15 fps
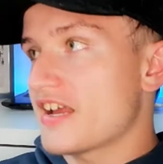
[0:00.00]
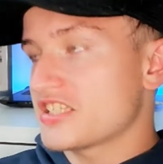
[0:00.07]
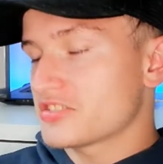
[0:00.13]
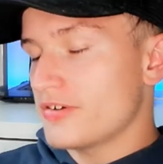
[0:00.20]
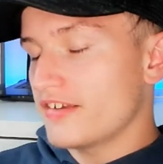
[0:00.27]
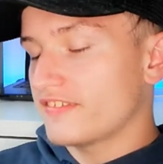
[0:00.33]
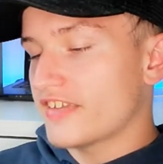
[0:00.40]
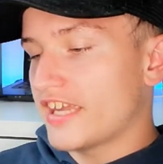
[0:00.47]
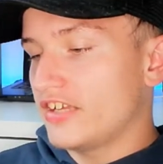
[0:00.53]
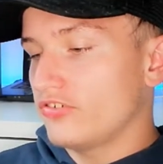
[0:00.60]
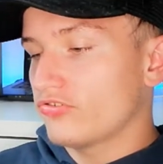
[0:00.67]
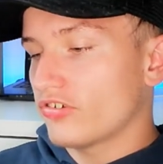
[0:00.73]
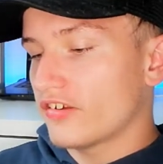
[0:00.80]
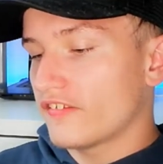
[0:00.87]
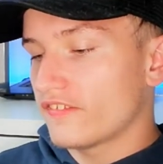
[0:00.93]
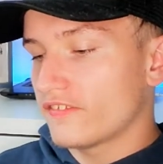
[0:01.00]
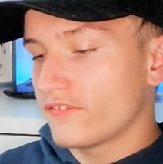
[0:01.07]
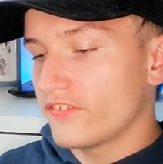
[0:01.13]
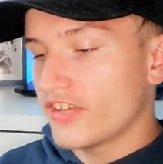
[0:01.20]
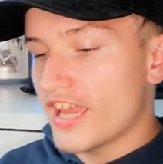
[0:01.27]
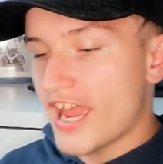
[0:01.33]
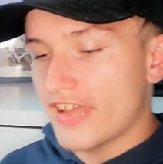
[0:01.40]
actually quite dangerous
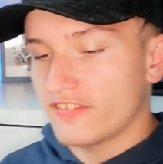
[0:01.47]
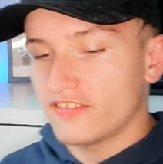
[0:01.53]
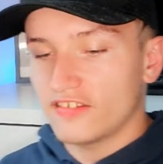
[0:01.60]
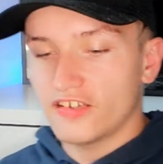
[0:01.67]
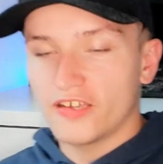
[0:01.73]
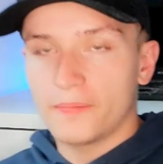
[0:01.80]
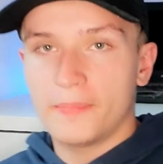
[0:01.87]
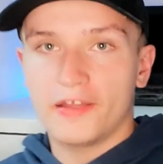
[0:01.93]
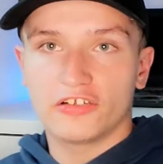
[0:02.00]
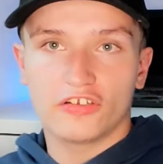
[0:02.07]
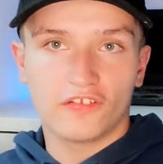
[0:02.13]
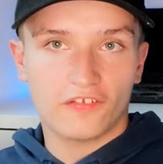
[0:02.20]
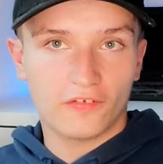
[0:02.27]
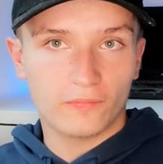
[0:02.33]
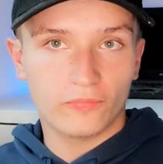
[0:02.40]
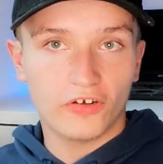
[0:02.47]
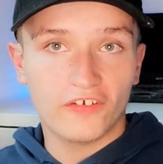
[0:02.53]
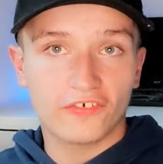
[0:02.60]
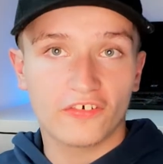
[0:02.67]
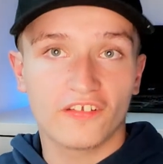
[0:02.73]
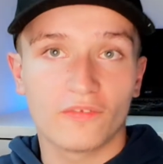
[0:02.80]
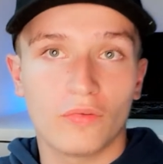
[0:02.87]
for your head to be on the
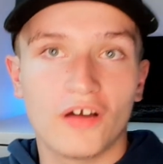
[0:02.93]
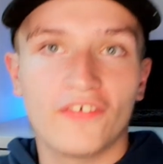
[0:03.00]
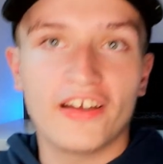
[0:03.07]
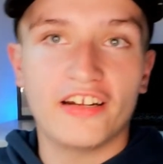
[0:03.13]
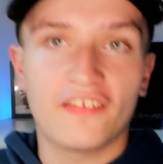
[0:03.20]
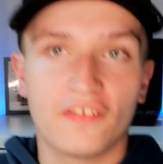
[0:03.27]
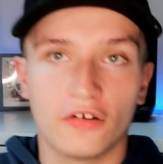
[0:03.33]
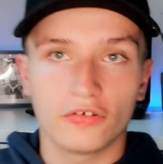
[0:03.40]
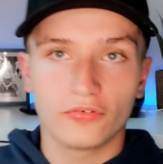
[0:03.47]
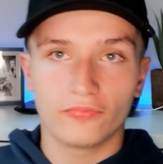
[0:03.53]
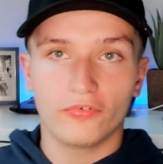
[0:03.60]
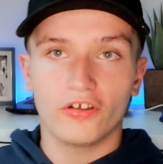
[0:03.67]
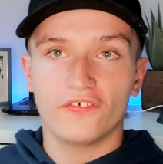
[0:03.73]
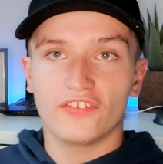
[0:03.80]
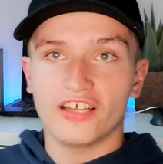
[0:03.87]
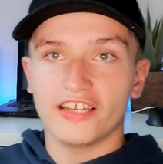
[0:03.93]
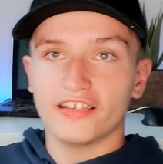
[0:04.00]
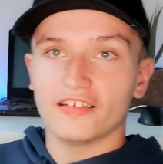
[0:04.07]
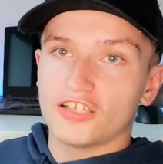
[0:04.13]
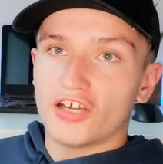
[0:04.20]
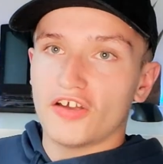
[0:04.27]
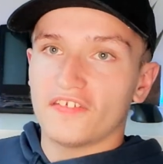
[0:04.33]
sunroof, because what if, like, the sunroof,
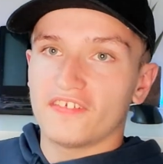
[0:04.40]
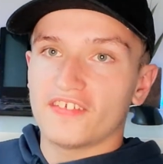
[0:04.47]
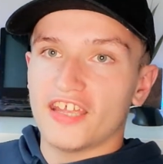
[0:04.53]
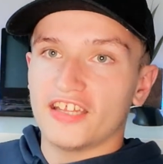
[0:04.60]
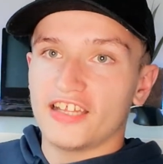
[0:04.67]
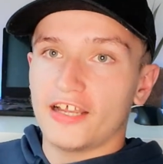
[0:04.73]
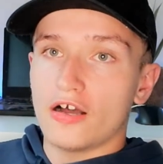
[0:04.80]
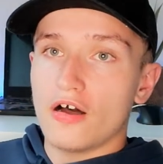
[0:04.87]
like, closes in, like,